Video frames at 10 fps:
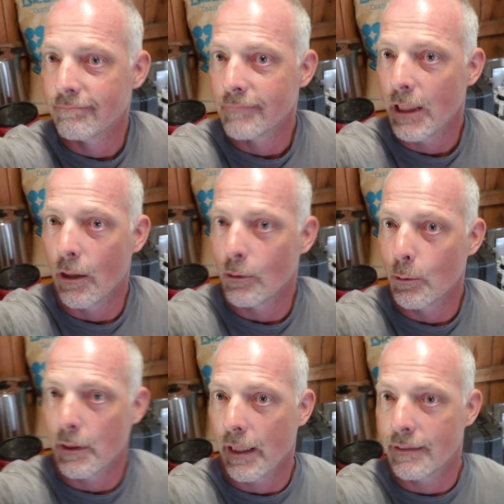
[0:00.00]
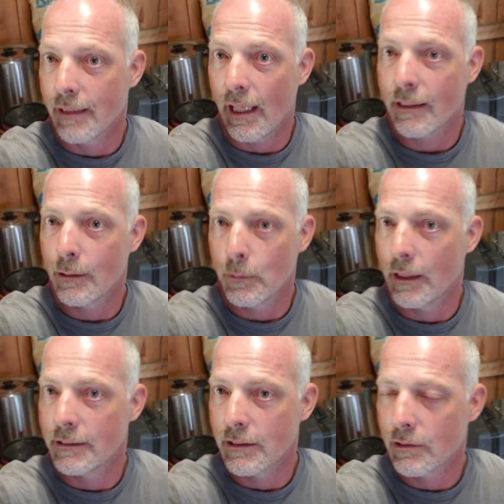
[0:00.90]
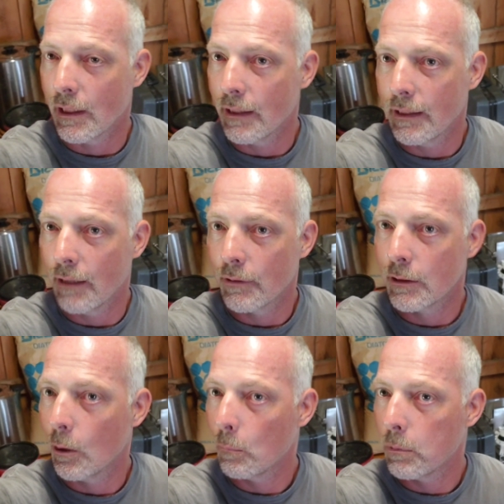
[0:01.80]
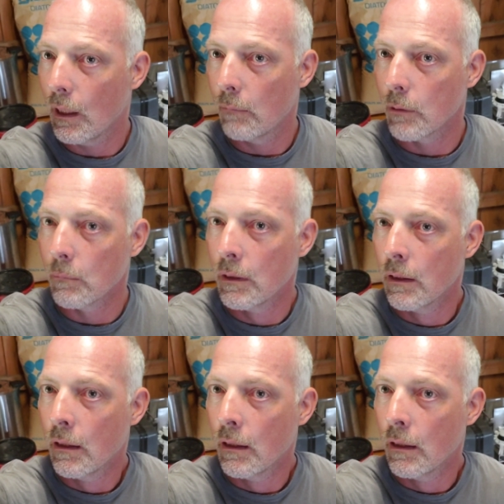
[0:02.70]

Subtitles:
you know, doing exactly what I just said and having no problem.